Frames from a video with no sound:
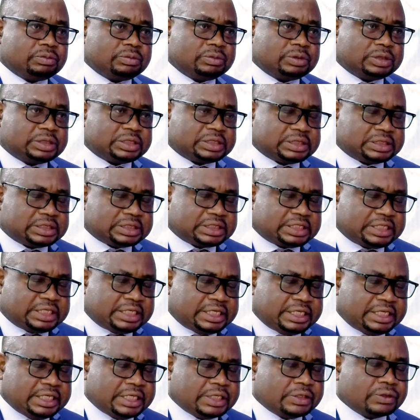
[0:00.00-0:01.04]

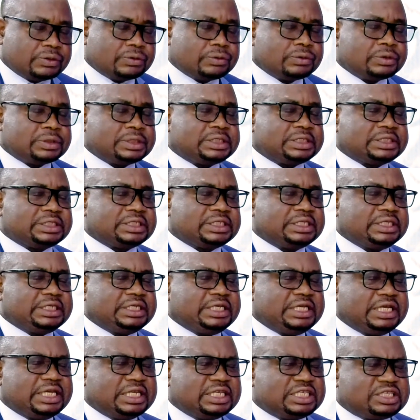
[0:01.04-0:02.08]
skills
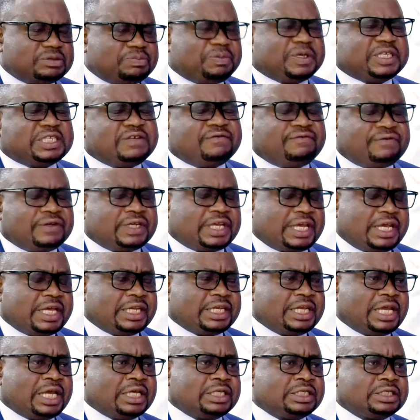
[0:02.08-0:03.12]
in specific
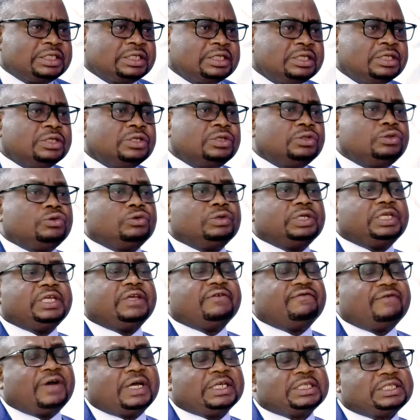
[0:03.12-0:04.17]
areas to
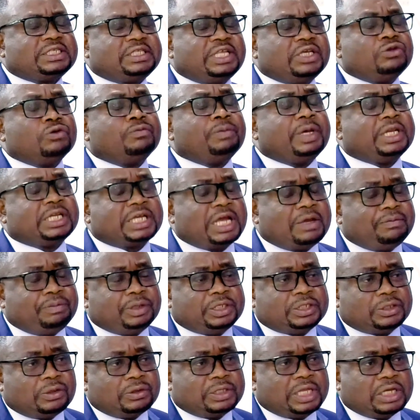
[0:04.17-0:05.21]
give us the human
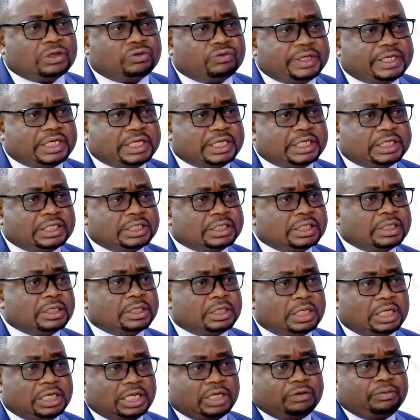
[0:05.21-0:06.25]
capital that we need.
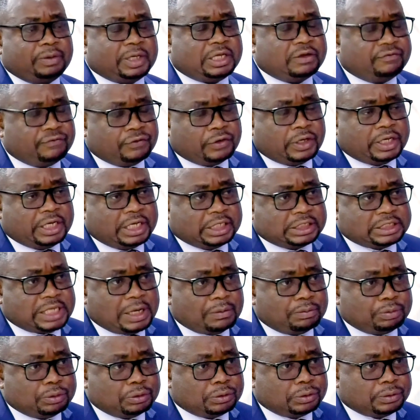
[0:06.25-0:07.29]
Let me give you an
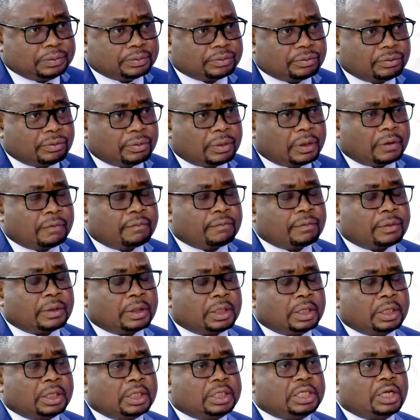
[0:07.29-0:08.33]
example.
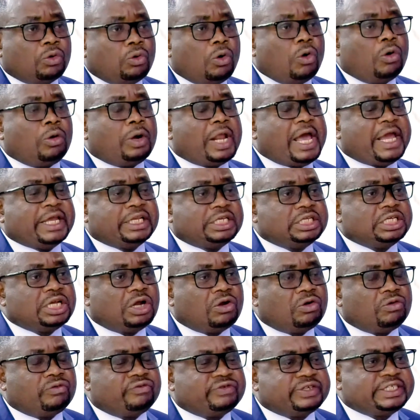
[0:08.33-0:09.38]
The whole idea
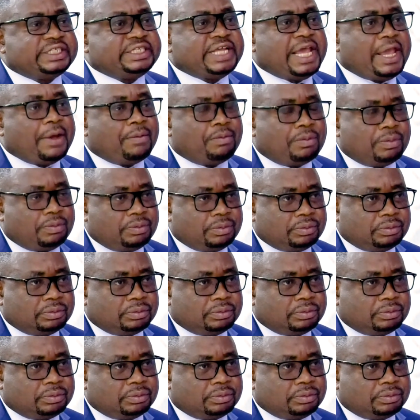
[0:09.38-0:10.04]
of STEM,